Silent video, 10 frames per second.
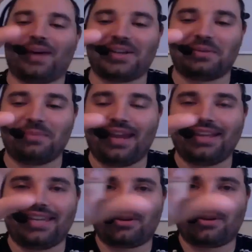your main
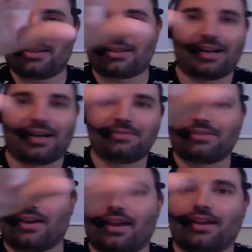keyword on the top,
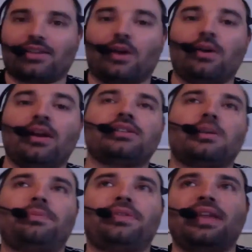right? So, so
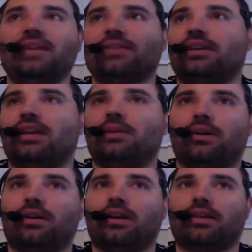think of a
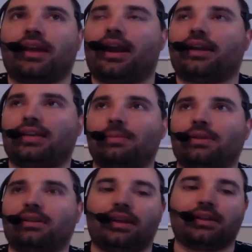keyword that
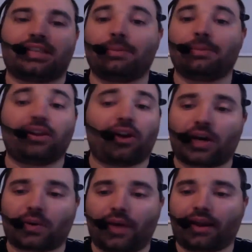typically is typically hard
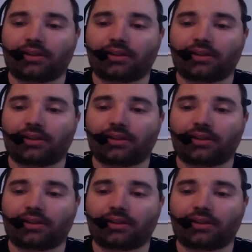to rank.